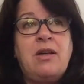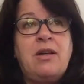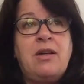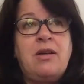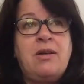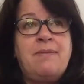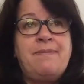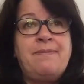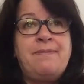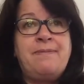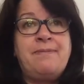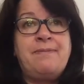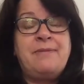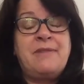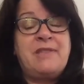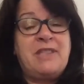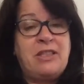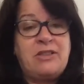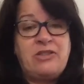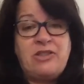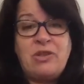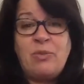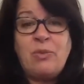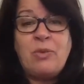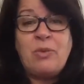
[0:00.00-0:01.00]
um,
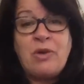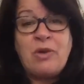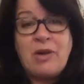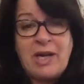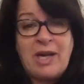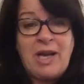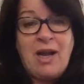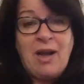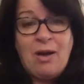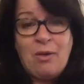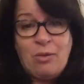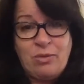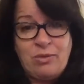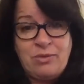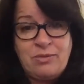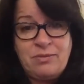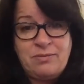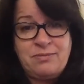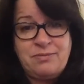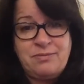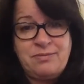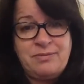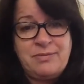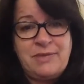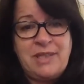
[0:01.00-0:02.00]
doesn't work out.
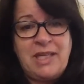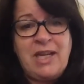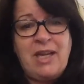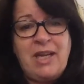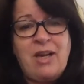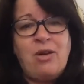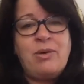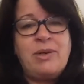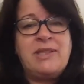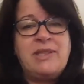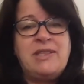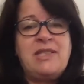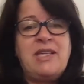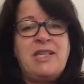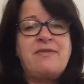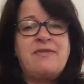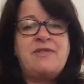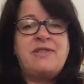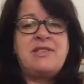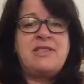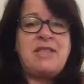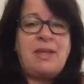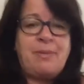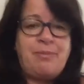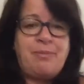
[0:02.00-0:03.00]
They always
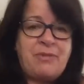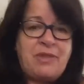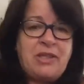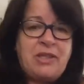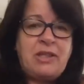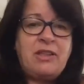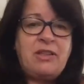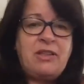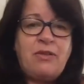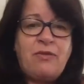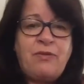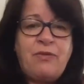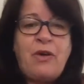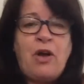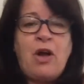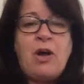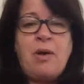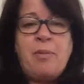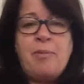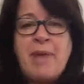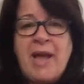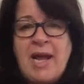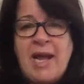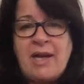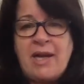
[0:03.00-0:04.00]
have something to
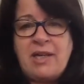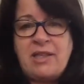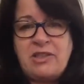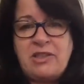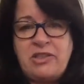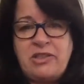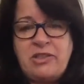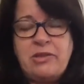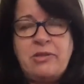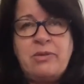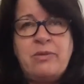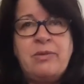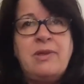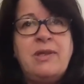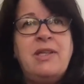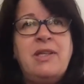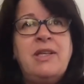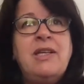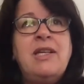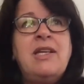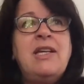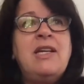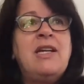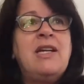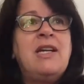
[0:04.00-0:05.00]
fall back to.
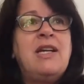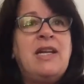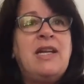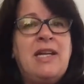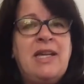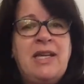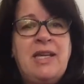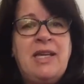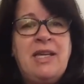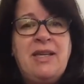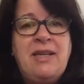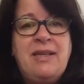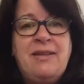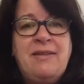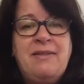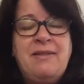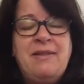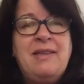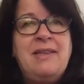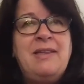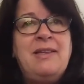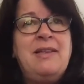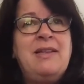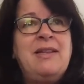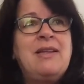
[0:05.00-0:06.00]

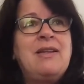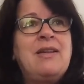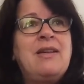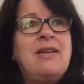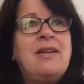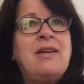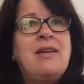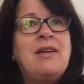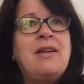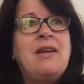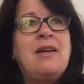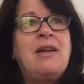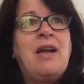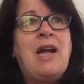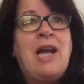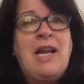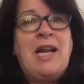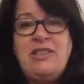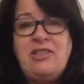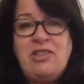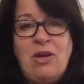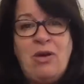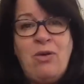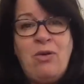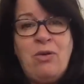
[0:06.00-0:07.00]
And
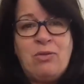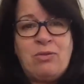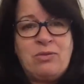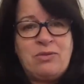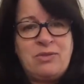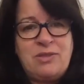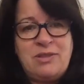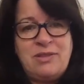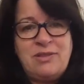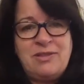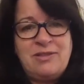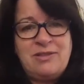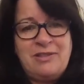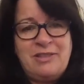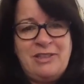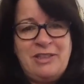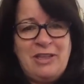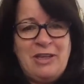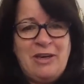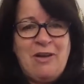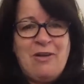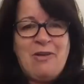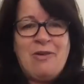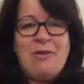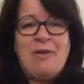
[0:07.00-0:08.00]
I don't,
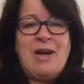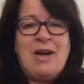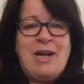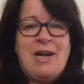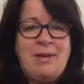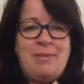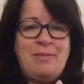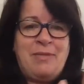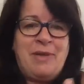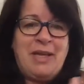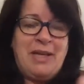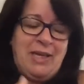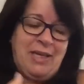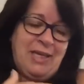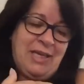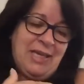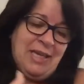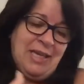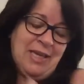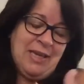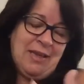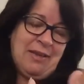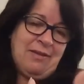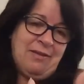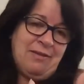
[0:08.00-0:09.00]
you know, I'm like
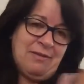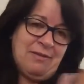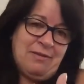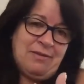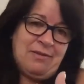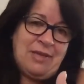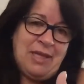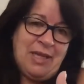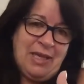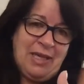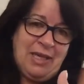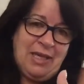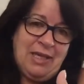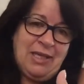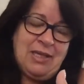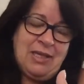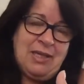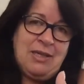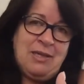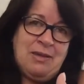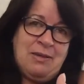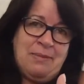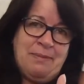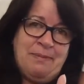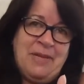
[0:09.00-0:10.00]
it, like
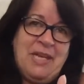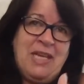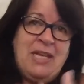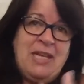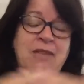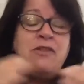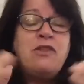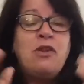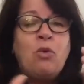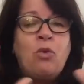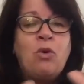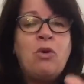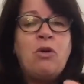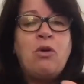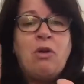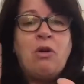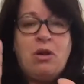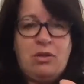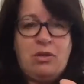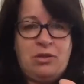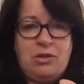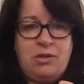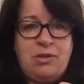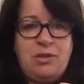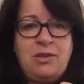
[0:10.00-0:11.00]
um, in the
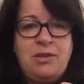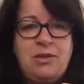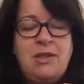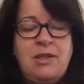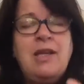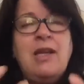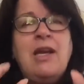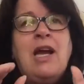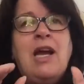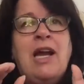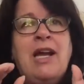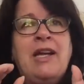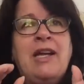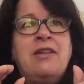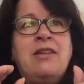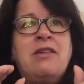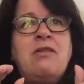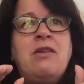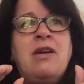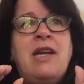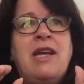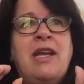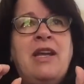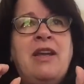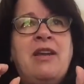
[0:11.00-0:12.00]
world. I
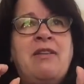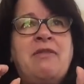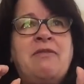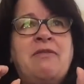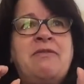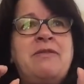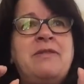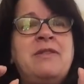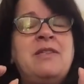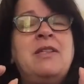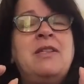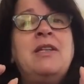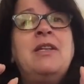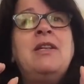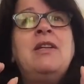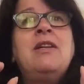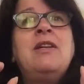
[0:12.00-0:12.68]
know I have,